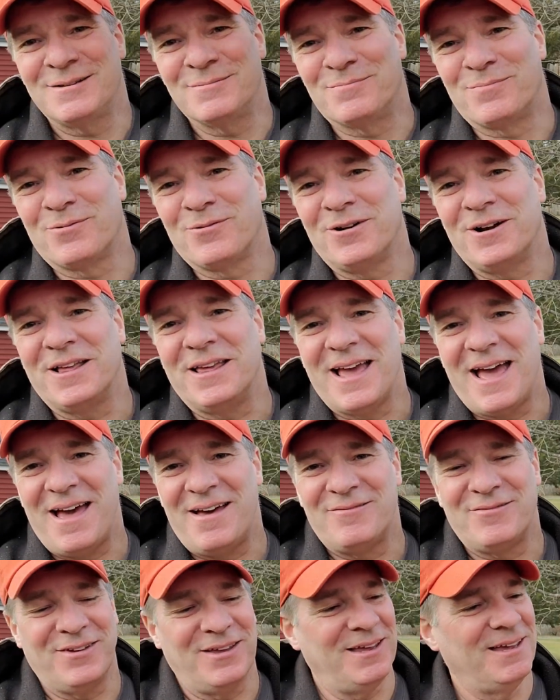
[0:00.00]
a pretty
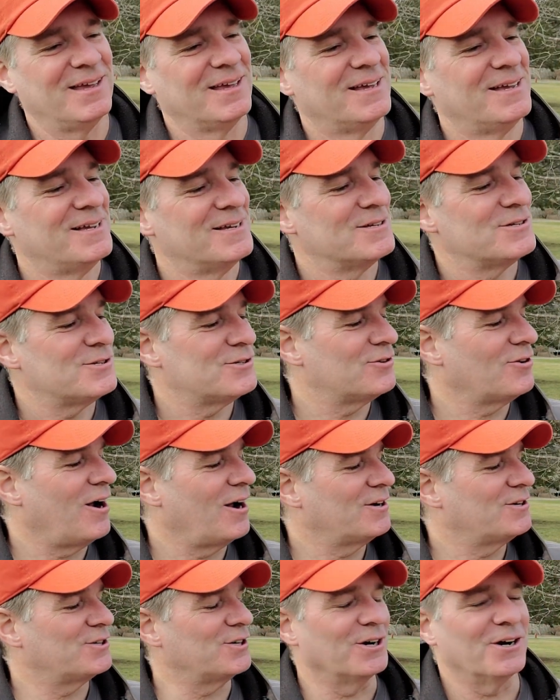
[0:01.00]
heavy
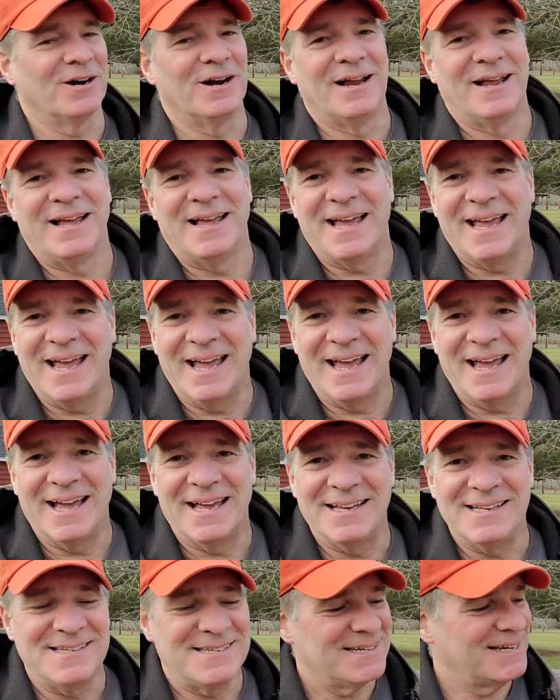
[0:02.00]
structure
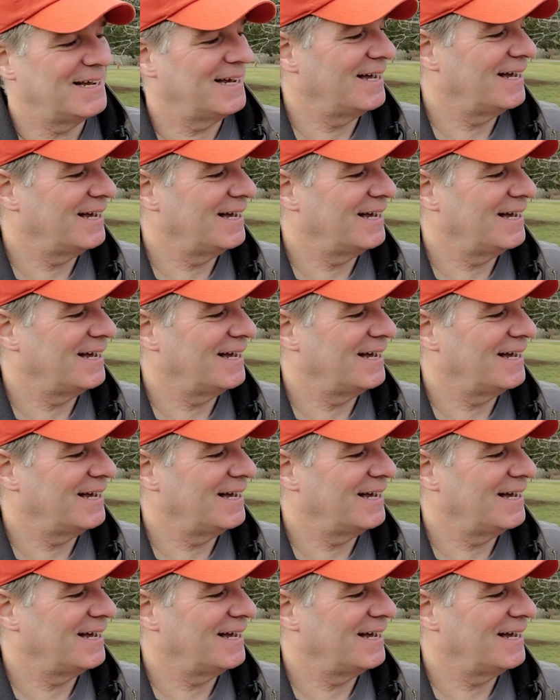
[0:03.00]
and